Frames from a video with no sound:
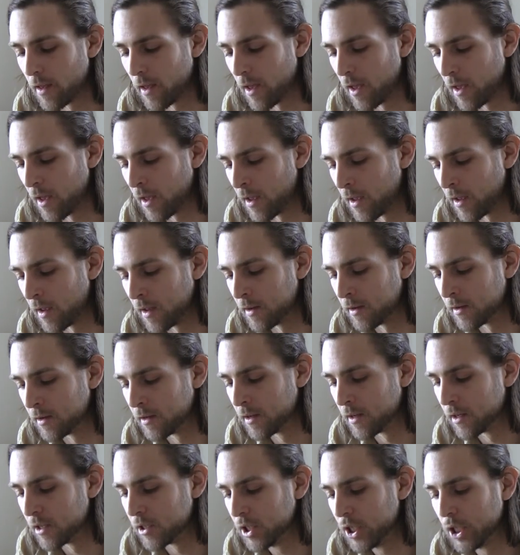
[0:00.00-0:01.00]
And
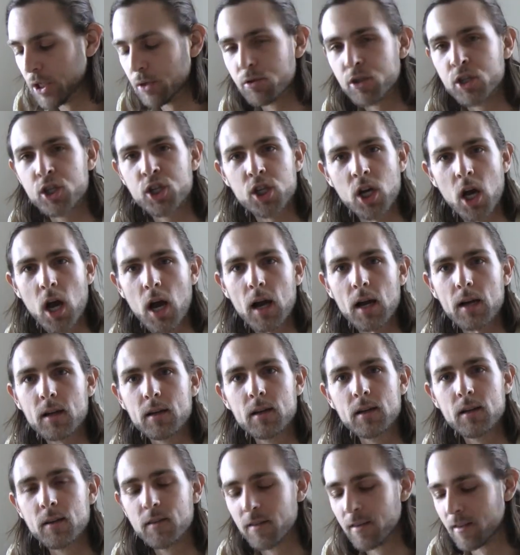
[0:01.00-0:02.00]
she was
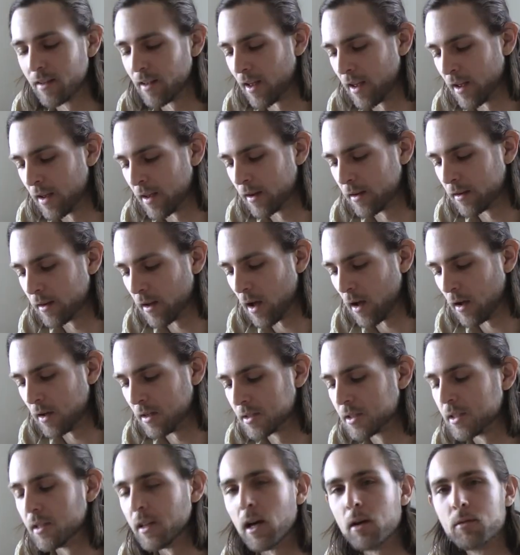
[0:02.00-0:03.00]
shocked. And
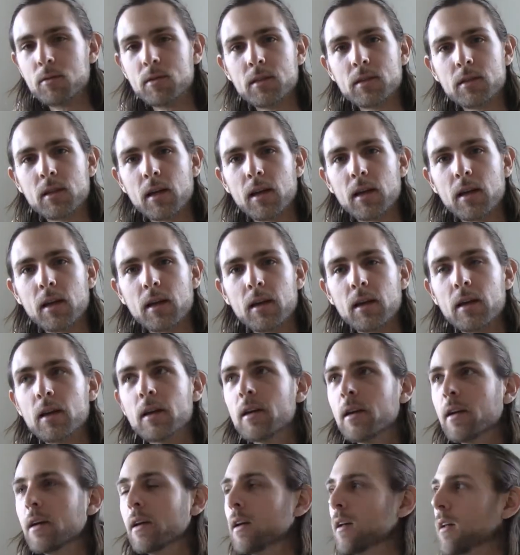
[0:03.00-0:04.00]
honestly, that was like
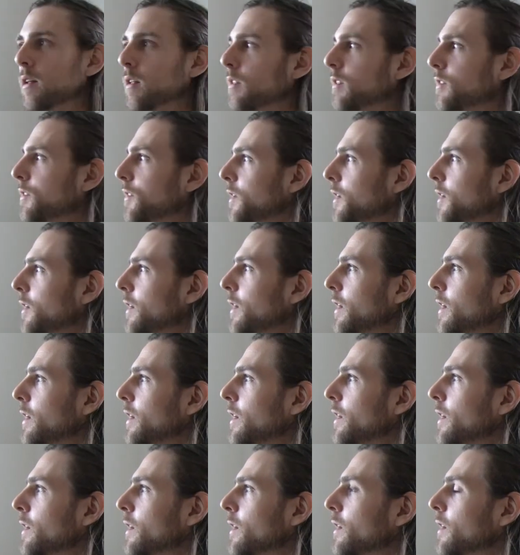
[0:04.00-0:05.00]

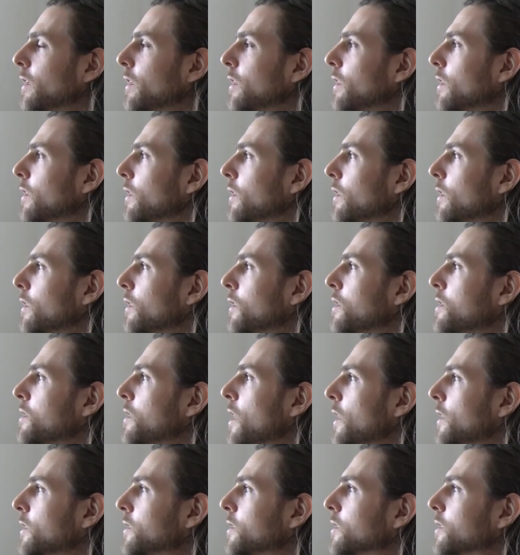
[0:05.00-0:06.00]
the the
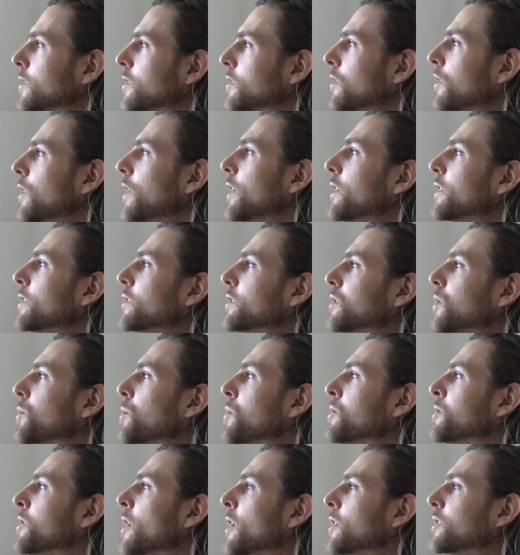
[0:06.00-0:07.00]
nicest thing
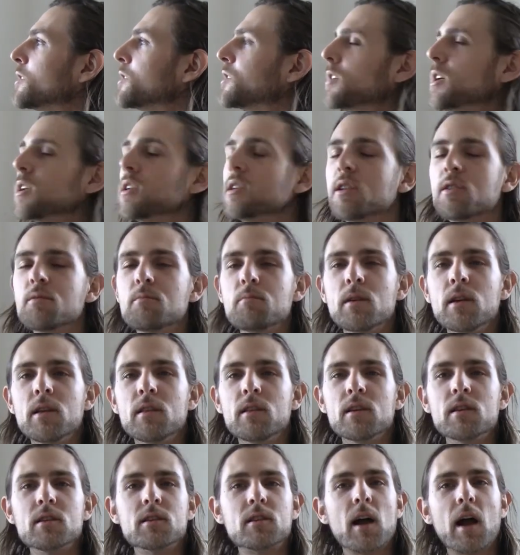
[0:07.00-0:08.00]
someone had said to me
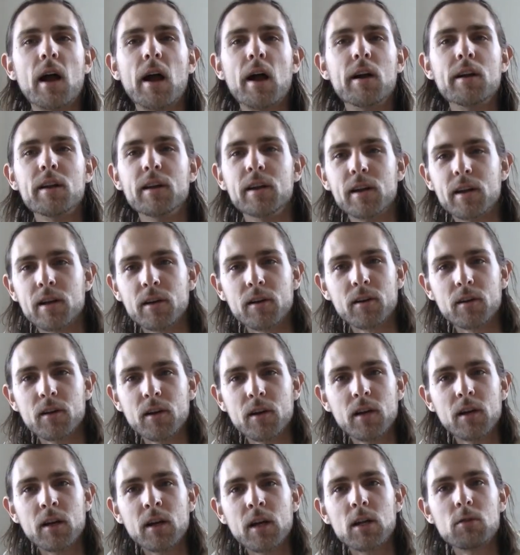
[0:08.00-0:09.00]
the entire year
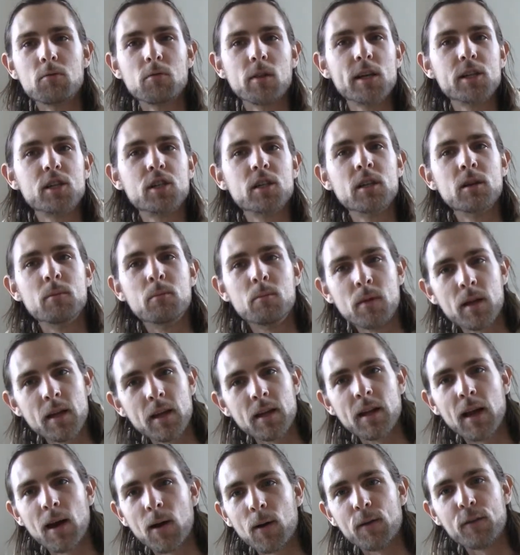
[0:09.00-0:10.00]
in relation to me
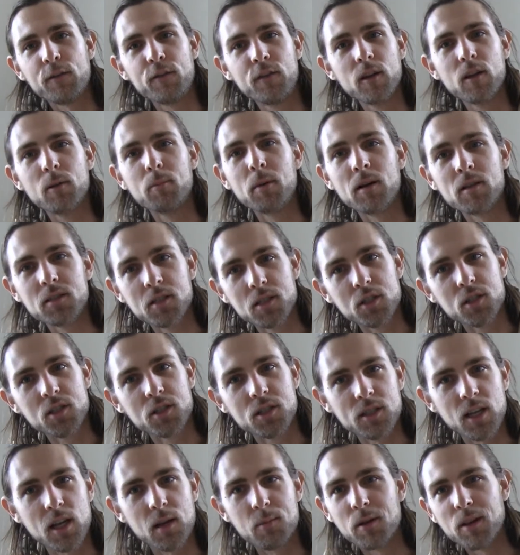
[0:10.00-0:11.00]
and how I feel about such a
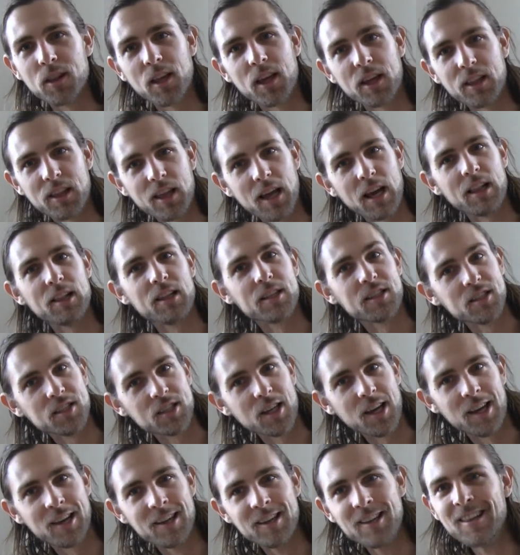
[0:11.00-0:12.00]
statement like that, let's
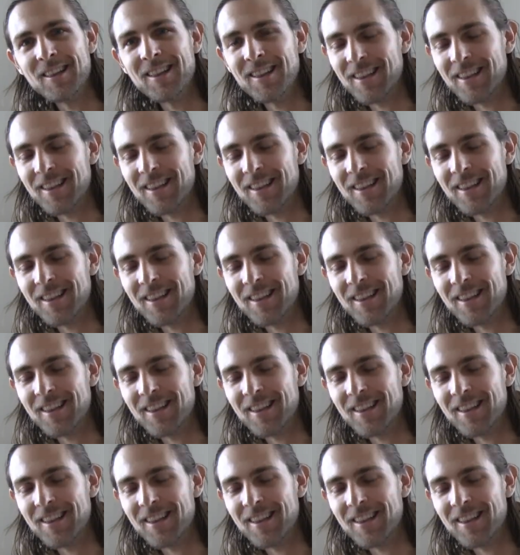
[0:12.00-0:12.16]
say.